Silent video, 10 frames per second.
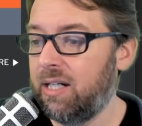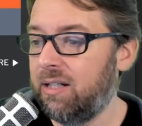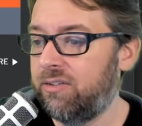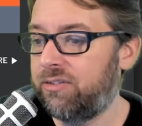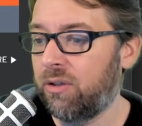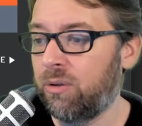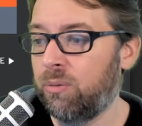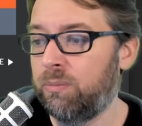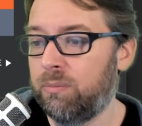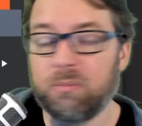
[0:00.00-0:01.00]

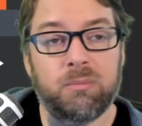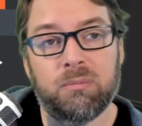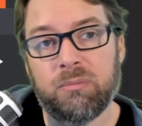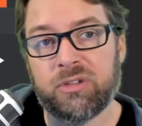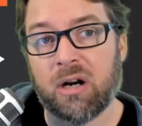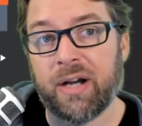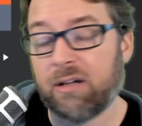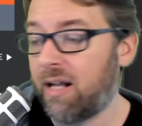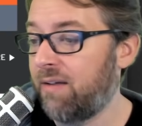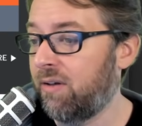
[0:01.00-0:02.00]
So sorry, I
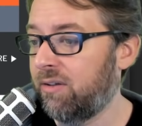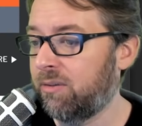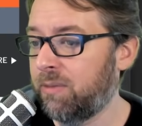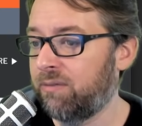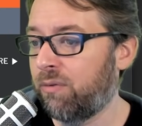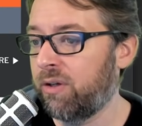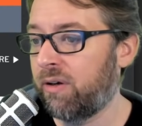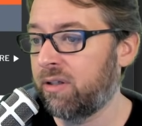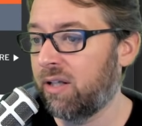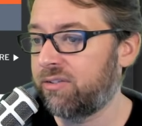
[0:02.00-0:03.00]
don't have something for you
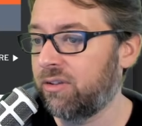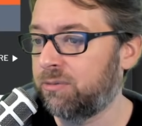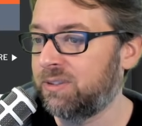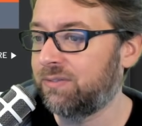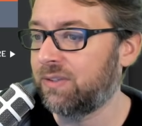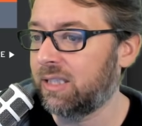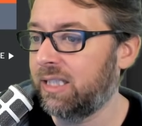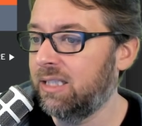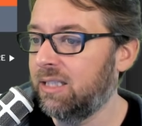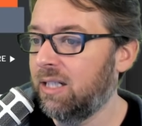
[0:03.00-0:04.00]
on Gluster
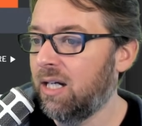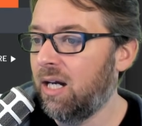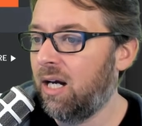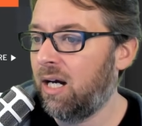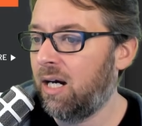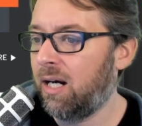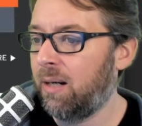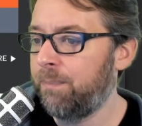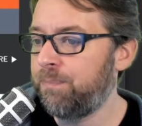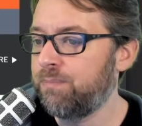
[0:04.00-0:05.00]
specifically.
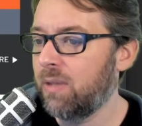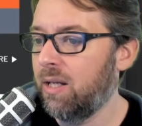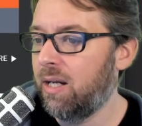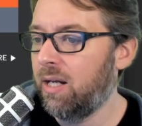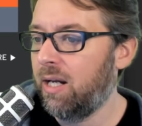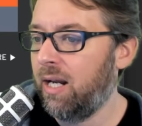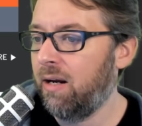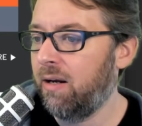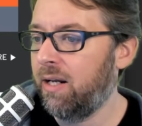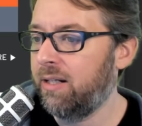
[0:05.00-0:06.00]
Aaron,
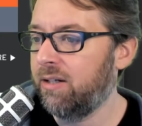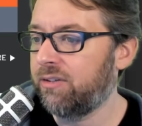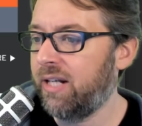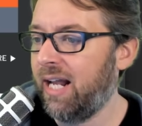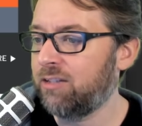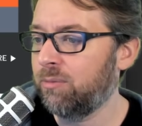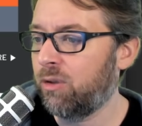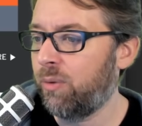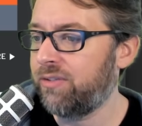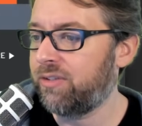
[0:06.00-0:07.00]
there's an enhancement
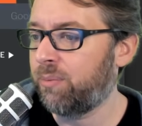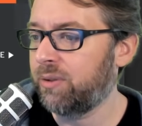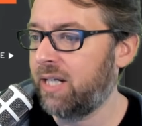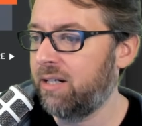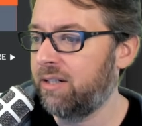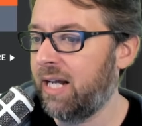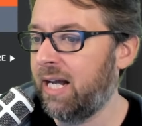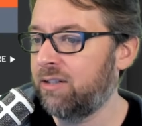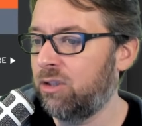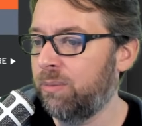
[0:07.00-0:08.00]
request in Portainer to
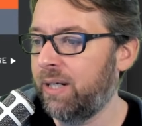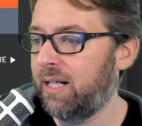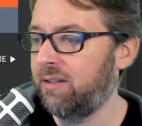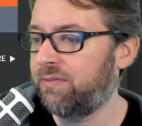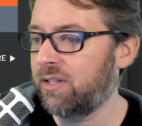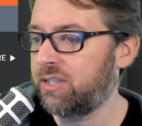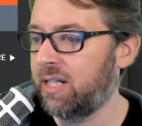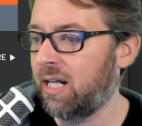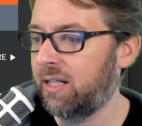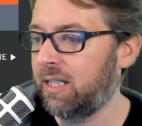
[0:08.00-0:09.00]
add Kubernetes
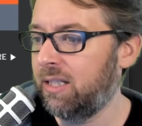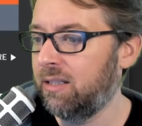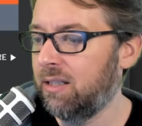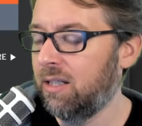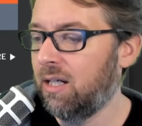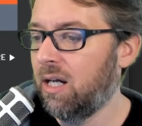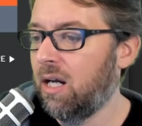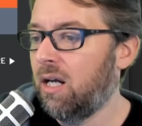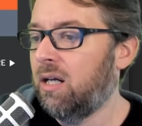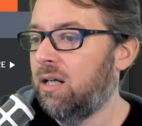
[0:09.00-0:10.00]
functionality.
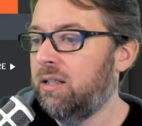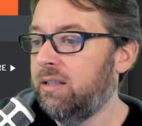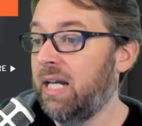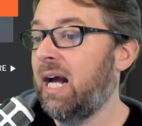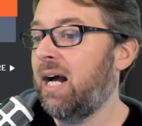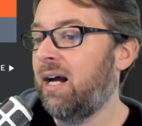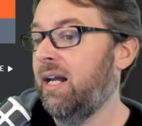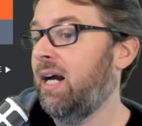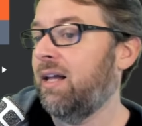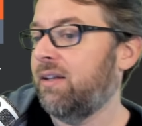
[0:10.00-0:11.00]

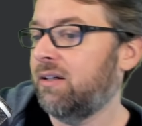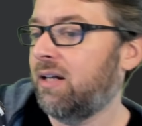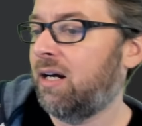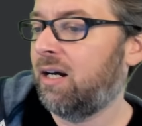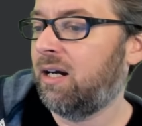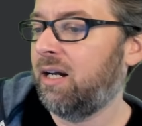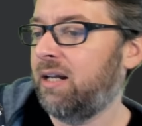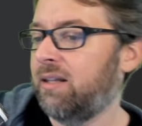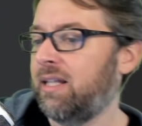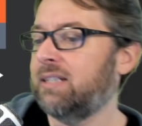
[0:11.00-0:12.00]
Yeah.
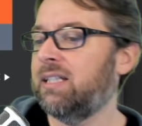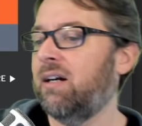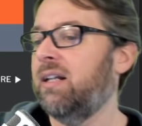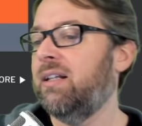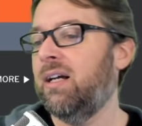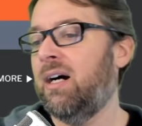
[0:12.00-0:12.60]
Thanks, Aaron.